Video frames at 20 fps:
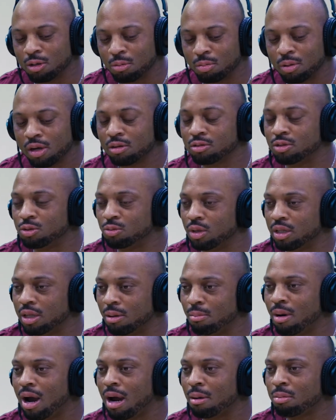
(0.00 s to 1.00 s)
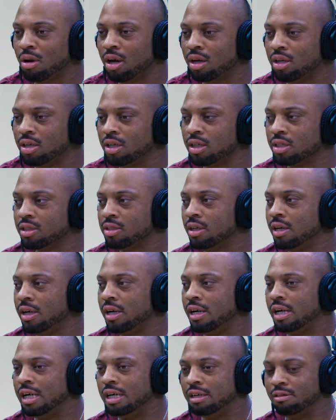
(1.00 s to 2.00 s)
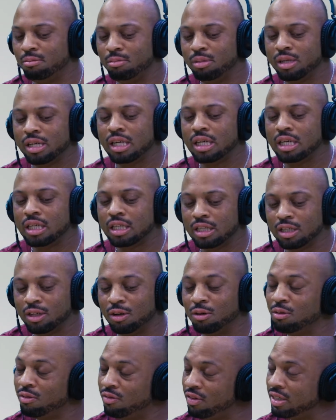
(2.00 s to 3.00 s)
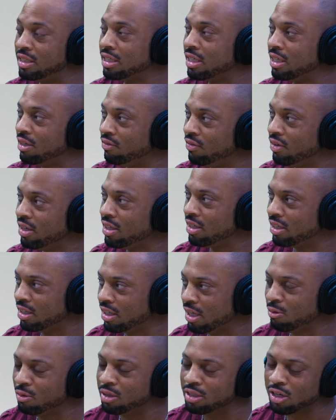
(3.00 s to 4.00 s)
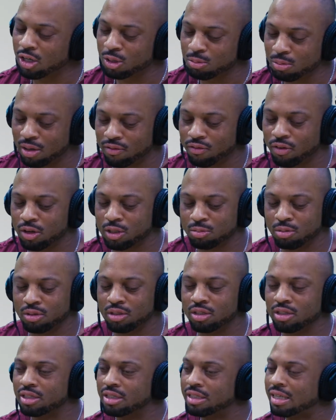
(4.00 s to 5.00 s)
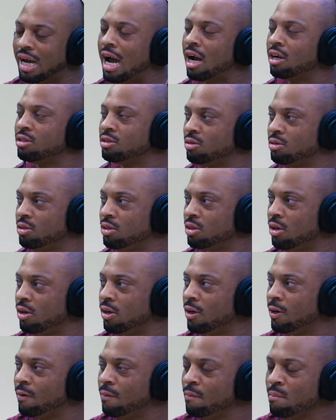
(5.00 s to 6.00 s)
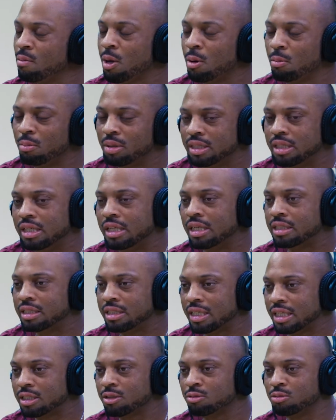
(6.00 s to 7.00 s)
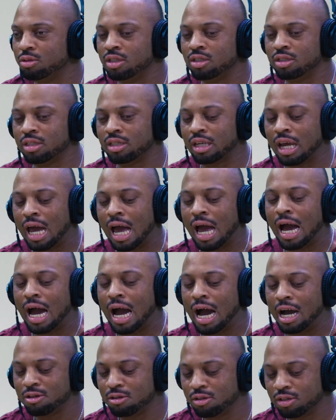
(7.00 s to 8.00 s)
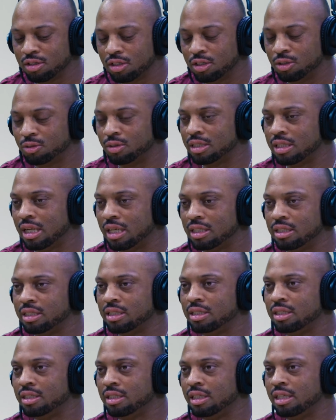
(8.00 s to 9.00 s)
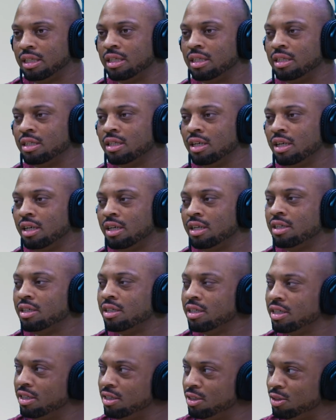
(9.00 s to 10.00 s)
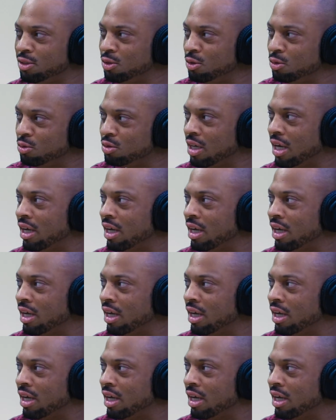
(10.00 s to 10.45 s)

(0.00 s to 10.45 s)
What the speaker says: your appearance is one of the byproducts of being, physically fit. The thing we talked about first, putting the good tires on your car, but the accessories and how you're gonna dress, like Jesse said, Get your suit